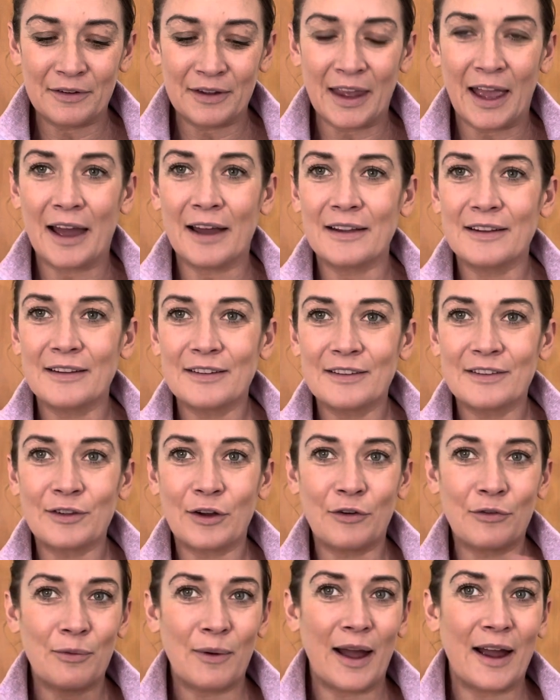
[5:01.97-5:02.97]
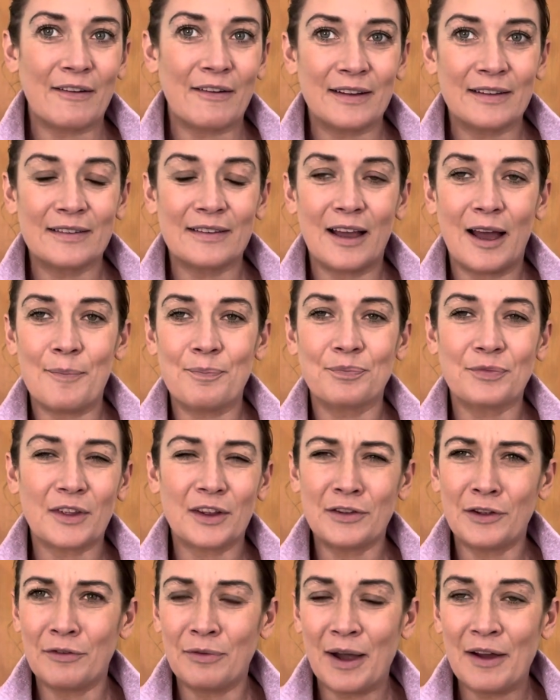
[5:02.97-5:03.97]
yeah, software
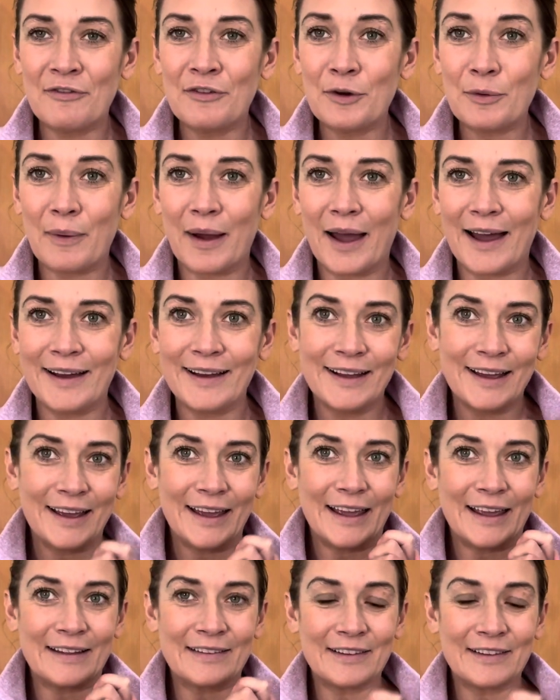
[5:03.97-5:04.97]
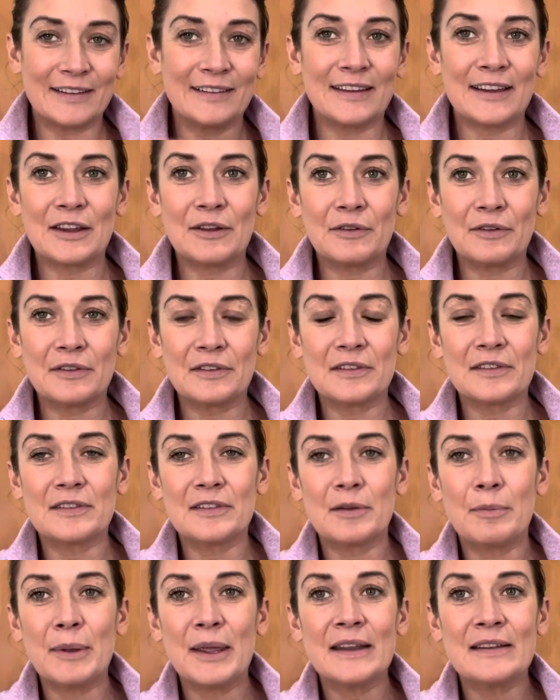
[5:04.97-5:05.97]
footwear is continuing
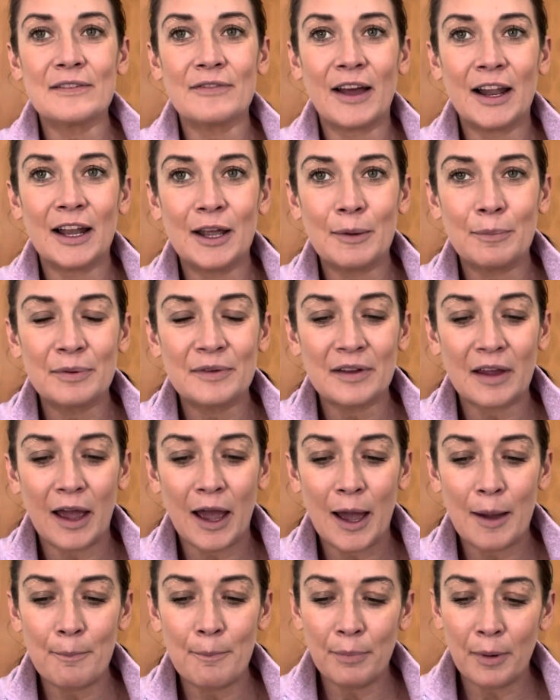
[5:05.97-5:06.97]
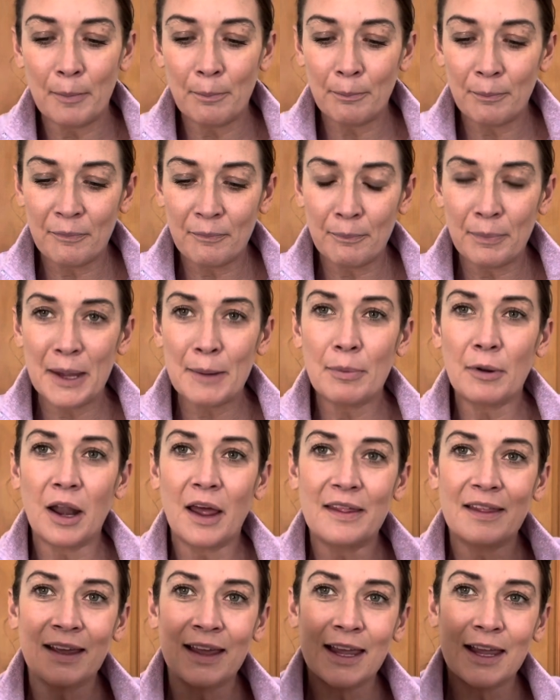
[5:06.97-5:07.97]
to be developed. But people
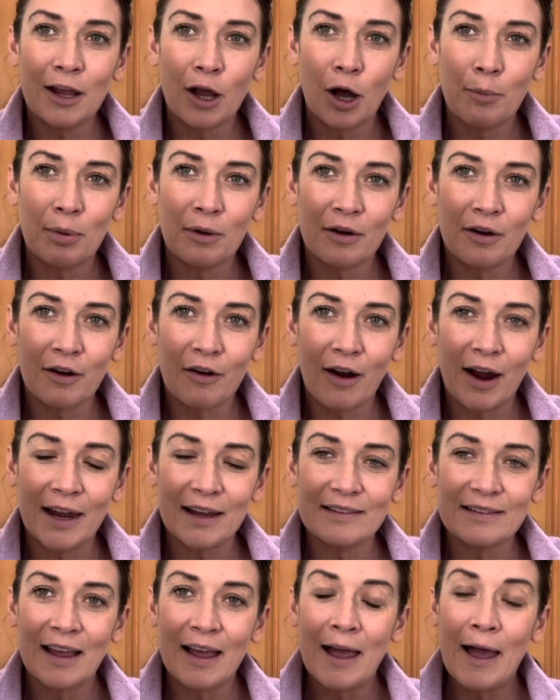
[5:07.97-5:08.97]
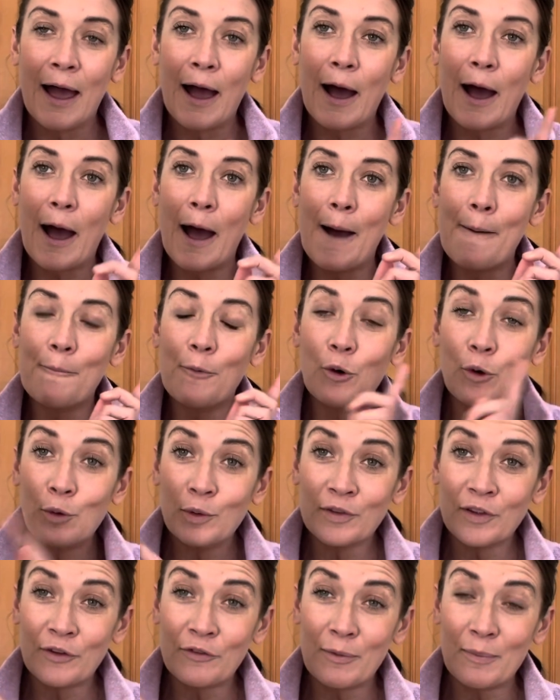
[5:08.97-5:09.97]
like the Key Cobbler are great.
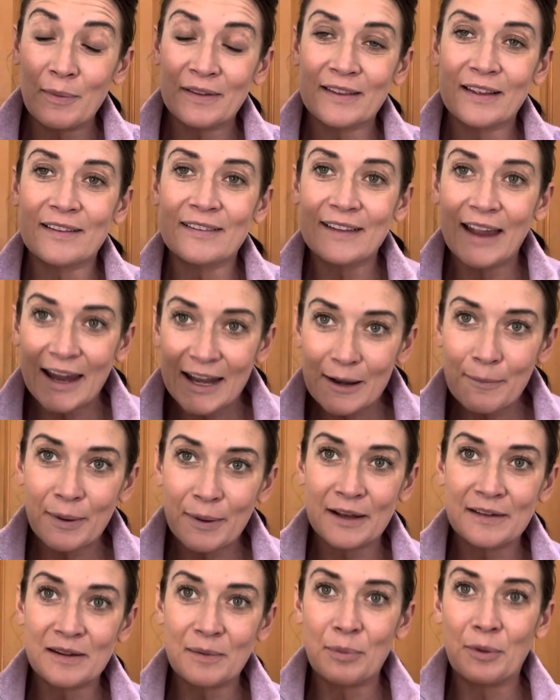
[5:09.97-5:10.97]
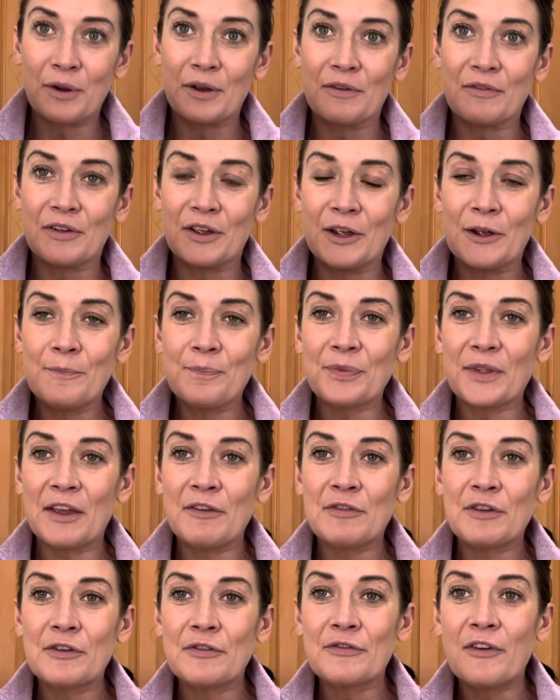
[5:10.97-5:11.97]
Also, from a sustainability point of view,
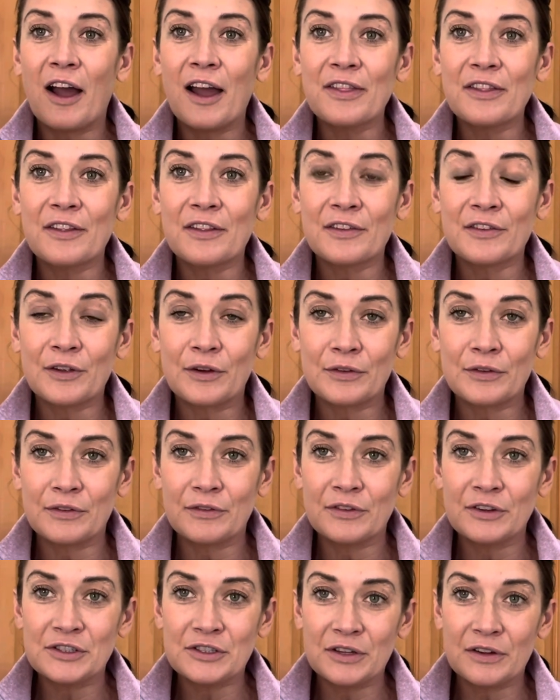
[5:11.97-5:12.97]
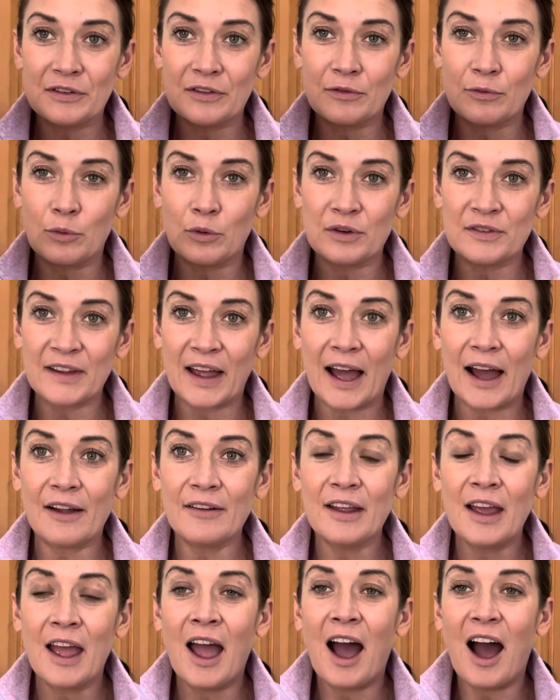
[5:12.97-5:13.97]
if you find that the soles of the shoes have worn
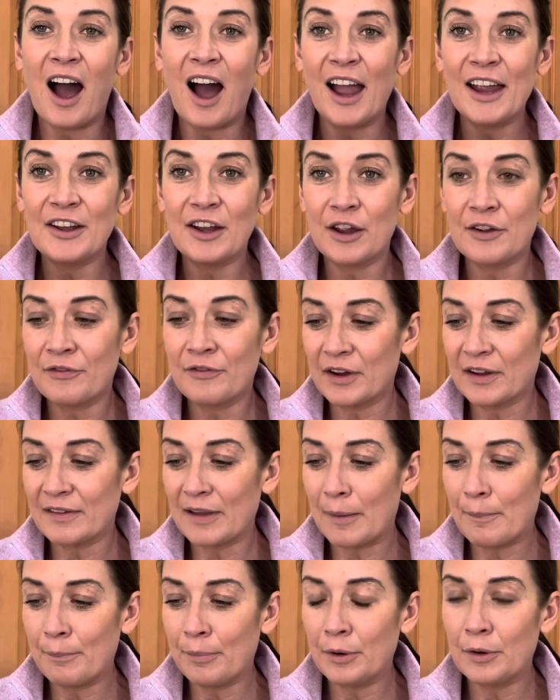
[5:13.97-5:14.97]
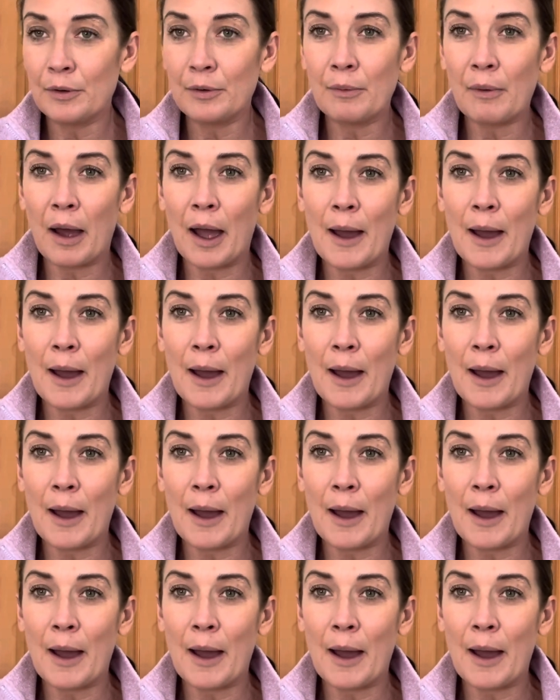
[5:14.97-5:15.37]
down, I know, for example,